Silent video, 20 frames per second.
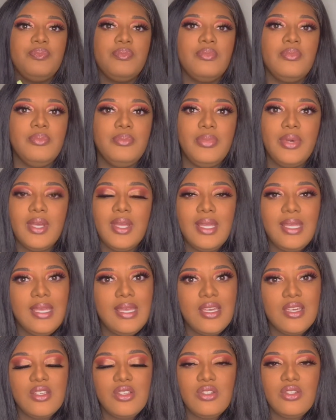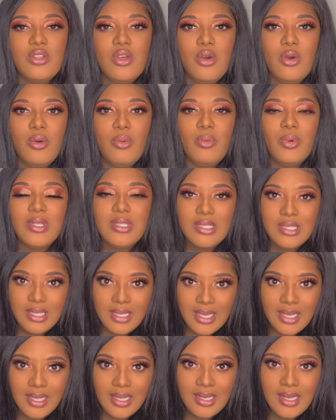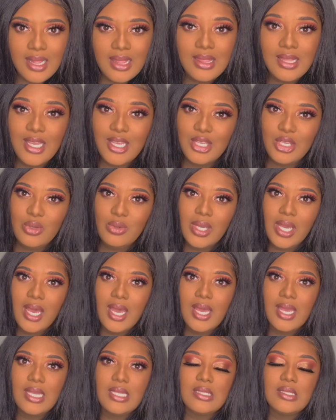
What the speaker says: But yeah, so once again, thank you guys.